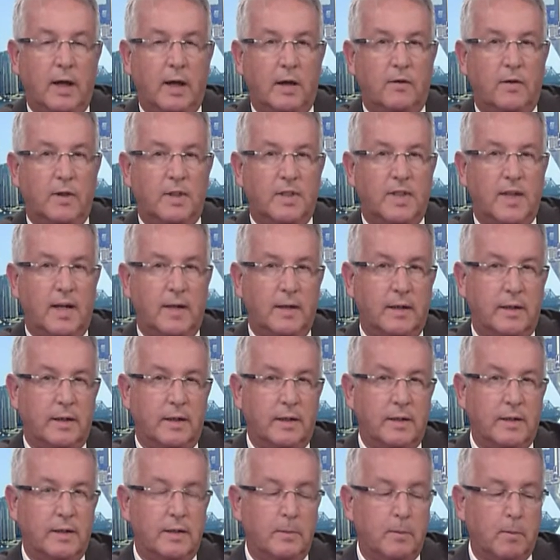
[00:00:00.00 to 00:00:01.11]

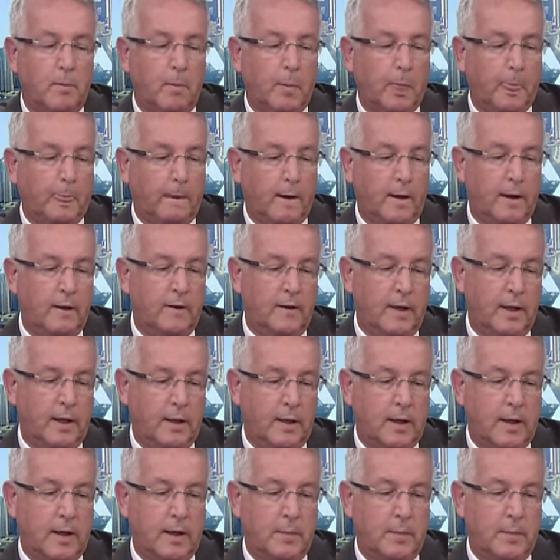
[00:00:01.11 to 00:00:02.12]
facilities. I think